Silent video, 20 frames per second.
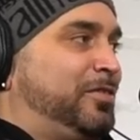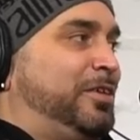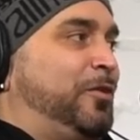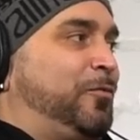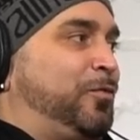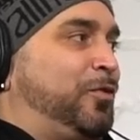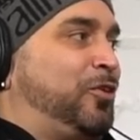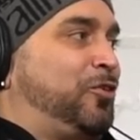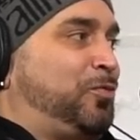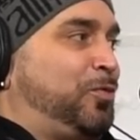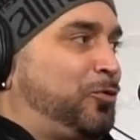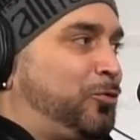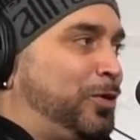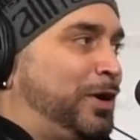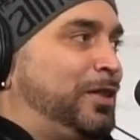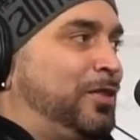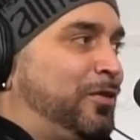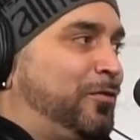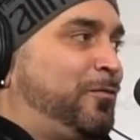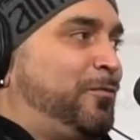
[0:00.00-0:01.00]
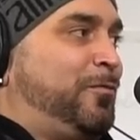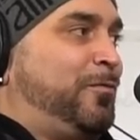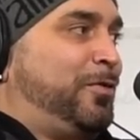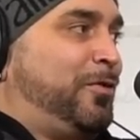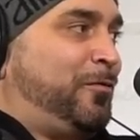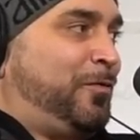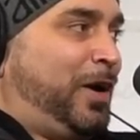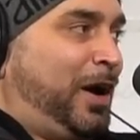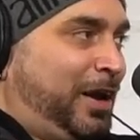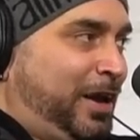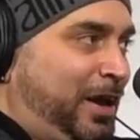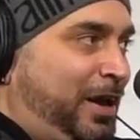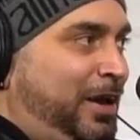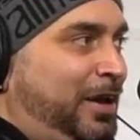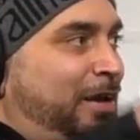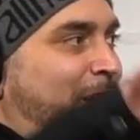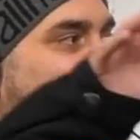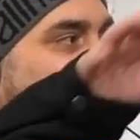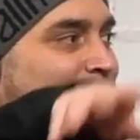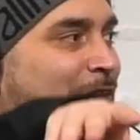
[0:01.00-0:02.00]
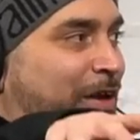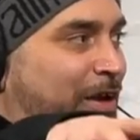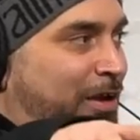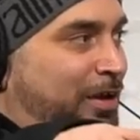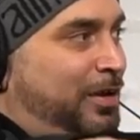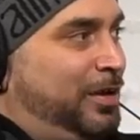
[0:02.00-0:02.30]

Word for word: difference between the Valle and LA?